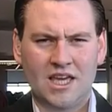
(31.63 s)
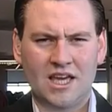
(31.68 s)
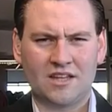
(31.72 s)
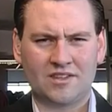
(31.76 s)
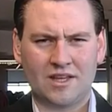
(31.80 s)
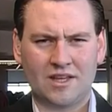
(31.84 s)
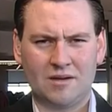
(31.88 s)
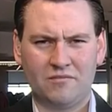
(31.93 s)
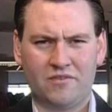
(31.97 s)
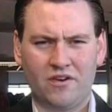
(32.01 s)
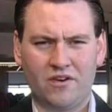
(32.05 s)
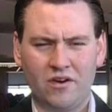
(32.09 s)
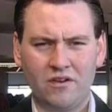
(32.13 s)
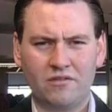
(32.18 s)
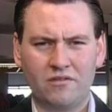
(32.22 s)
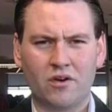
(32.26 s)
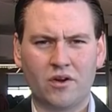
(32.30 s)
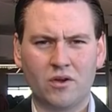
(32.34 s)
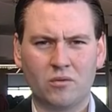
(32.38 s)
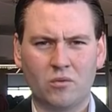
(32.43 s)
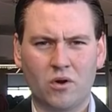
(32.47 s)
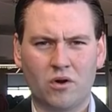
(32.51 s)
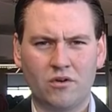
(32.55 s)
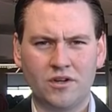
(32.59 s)
Yes, I'm very,
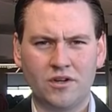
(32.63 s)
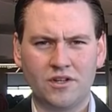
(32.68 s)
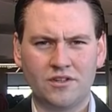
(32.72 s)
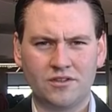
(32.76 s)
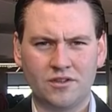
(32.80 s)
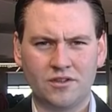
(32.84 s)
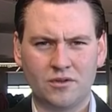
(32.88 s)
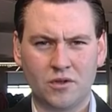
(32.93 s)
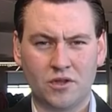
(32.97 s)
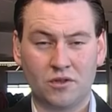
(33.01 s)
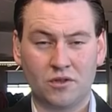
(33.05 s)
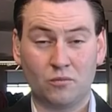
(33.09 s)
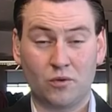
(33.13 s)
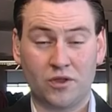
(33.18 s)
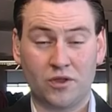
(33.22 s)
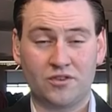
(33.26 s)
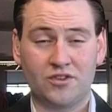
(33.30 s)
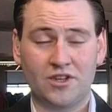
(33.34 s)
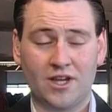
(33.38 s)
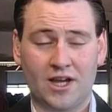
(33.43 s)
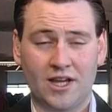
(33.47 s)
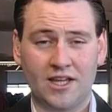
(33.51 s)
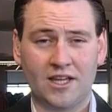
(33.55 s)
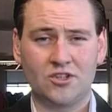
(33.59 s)
very worried
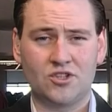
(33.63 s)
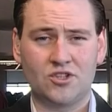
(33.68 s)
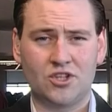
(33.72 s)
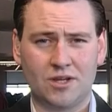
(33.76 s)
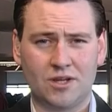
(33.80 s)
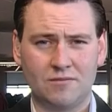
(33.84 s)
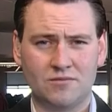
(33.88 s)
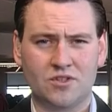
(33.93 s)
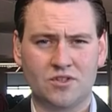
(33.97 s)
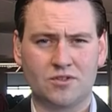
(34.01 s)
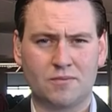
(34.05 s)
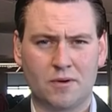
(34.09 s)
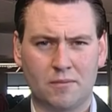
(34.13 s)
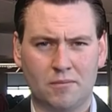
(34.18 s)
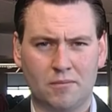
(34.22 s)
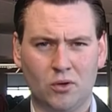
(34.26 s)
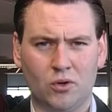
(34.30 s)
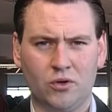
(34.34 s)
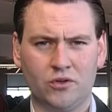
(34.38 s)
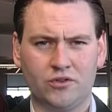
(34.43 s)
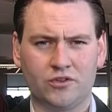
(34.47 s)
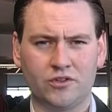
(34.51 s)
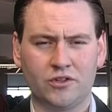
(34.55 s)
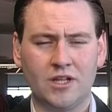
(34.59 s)
with Diane James's
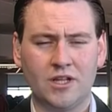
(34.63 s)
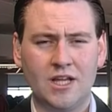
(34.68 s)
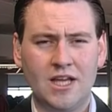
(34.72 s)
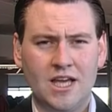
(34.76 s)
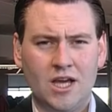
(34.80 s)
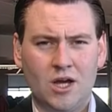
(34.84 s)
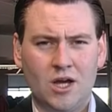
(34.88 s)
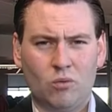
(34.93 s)
proposal.